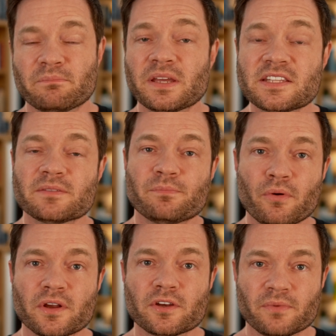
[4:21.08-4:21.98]
but it's
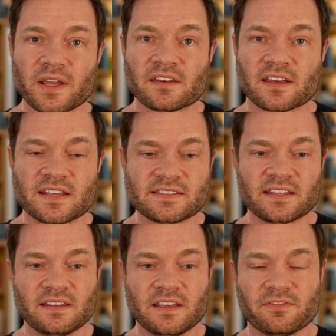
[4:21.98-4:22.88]
important to recognize
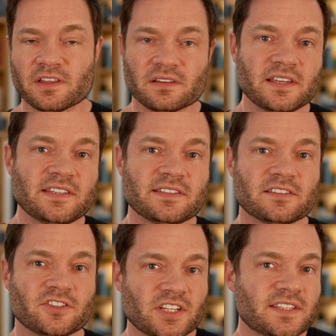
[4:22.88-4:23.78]
that if the
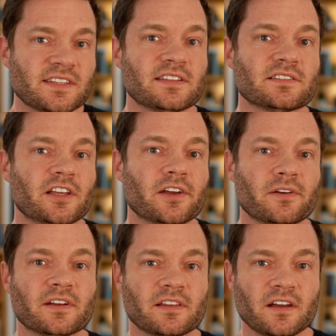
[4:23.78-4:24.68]
list just gets
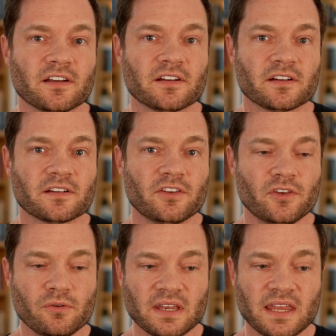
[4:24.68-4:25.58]
longer and longer,
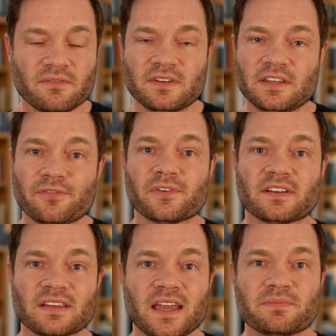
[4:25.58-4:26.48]
you can have
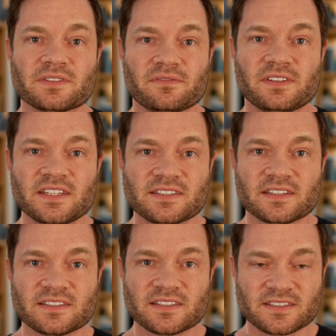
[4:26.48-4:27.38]
different types of
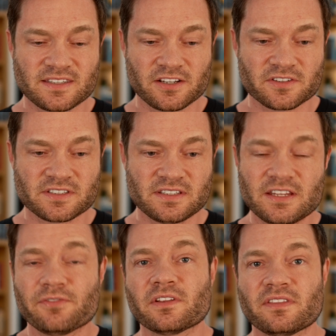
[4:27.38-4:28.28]
distances. There's
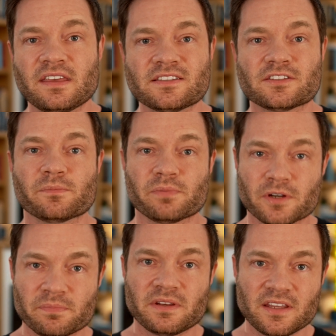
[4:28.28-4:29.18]
different things that are
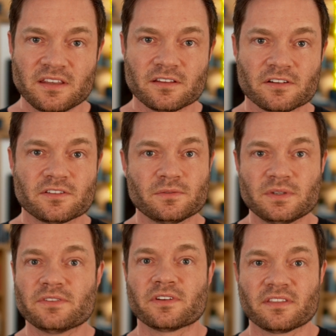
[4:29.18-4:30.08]
perpendicular to
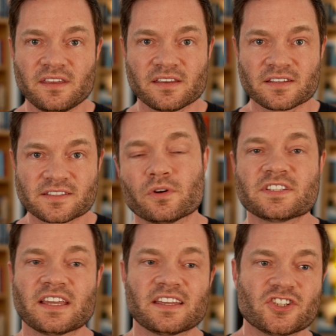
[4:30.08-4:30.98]
different things.
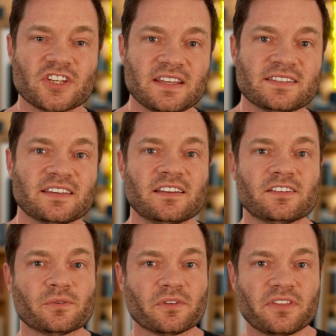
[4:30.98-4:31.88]
Words like
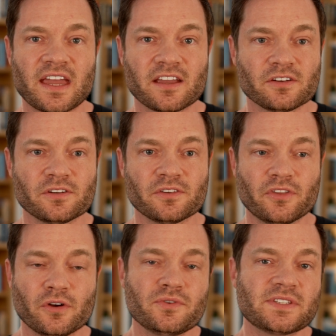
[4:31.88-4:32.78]
adjacent and
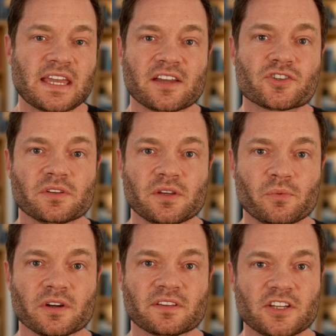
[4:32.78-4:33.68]
orthogonal, those actually
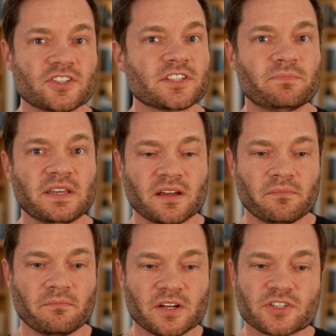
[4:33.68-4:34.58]
work. They just
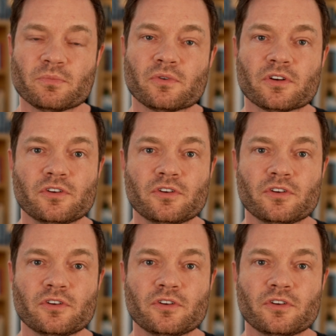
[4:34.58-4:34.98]
become much more